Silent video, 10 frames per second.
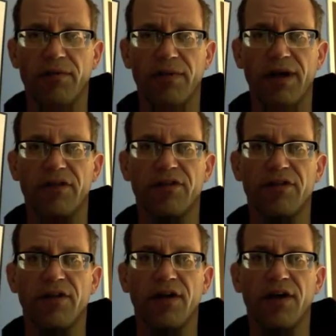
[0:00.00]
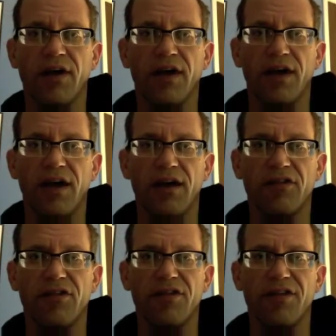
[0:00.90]

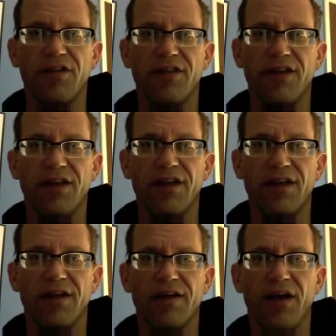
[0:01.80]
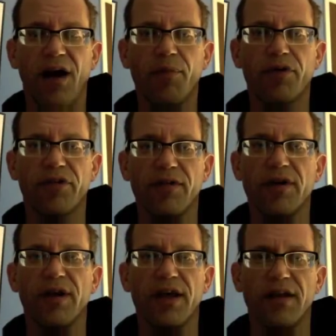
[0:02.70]
It's the
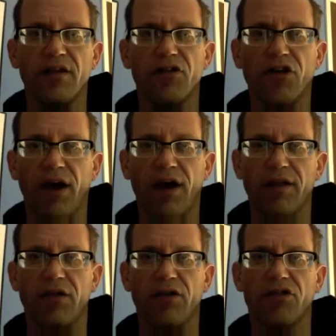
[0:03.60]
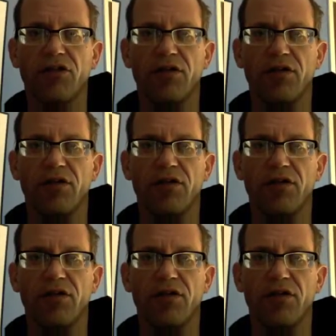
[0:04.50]
opportunity and the challenge